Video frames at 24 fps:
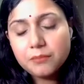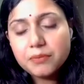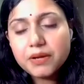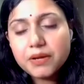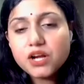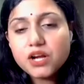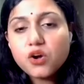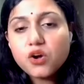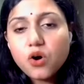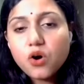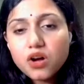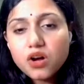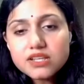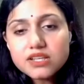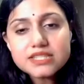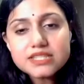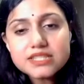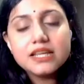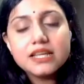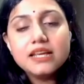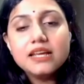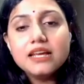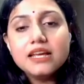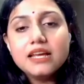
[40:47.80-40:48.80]

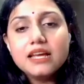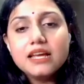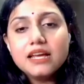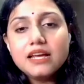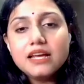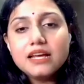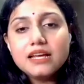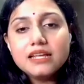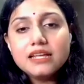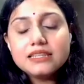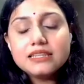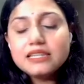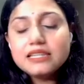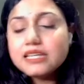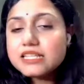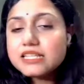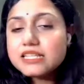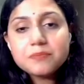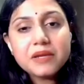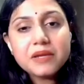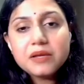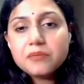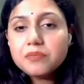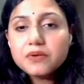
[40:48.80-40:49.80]
because
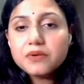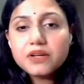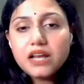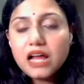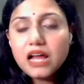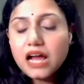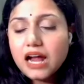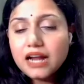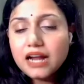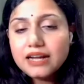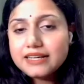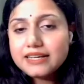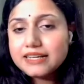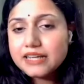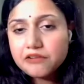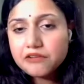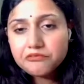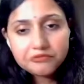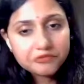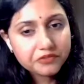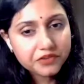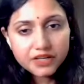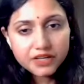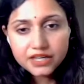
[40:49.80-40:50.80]
these people are
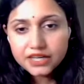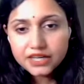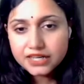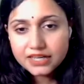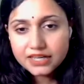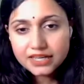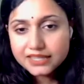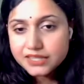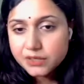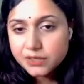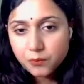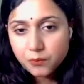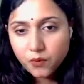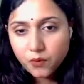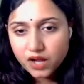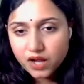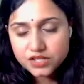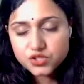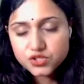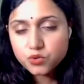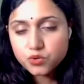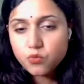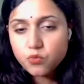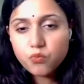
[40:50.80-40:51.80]
definitely the
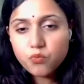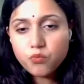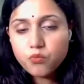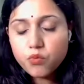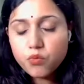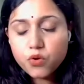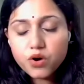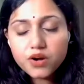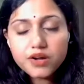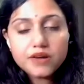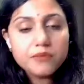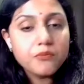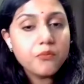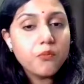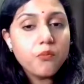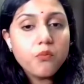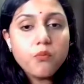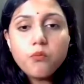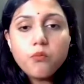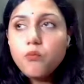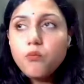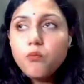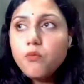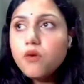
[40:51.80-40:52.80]
ones who would
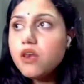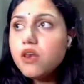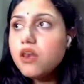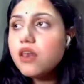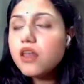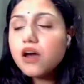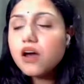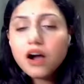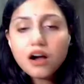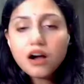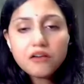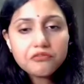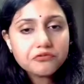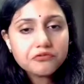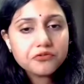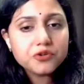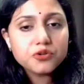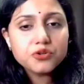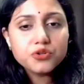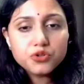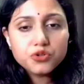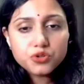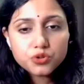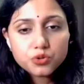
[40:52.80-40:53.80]
love
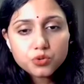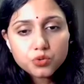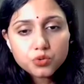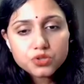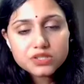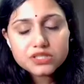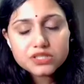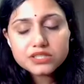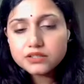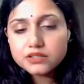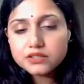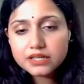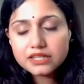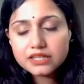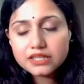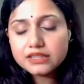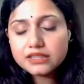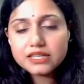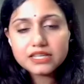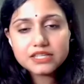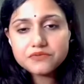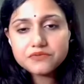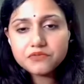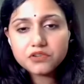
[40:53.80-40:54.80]
to do certain
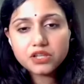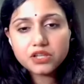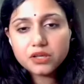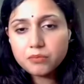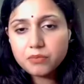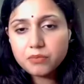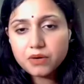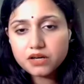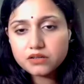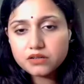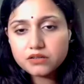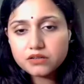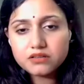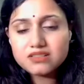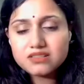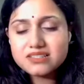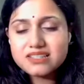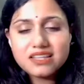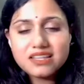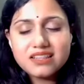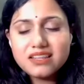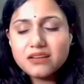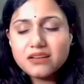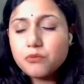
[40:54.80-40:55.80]
things for their partners,
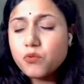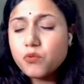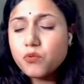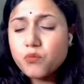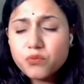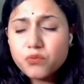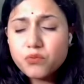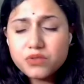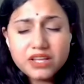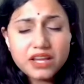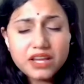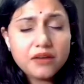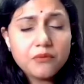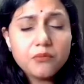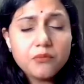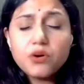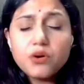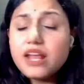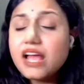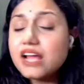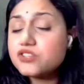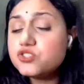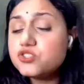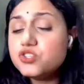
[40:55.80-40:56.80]
that they
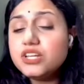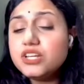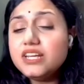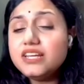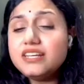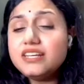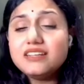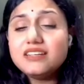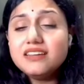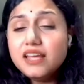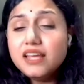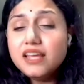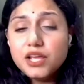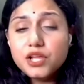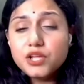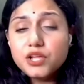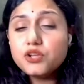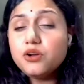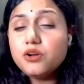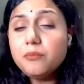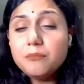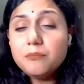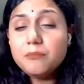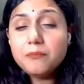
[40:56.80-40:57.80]
would actually,
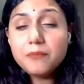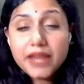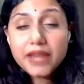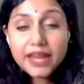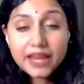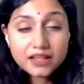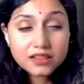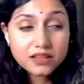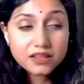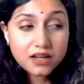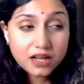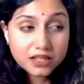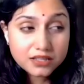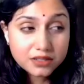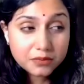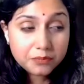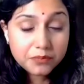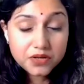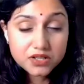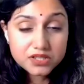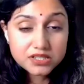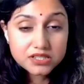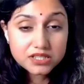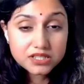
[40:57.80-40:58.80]
make the other
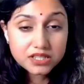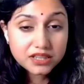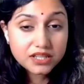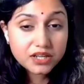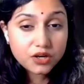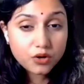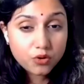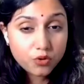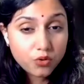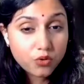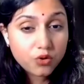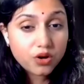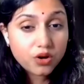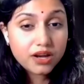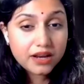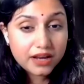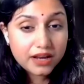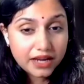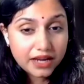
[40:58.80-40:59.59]
person their whole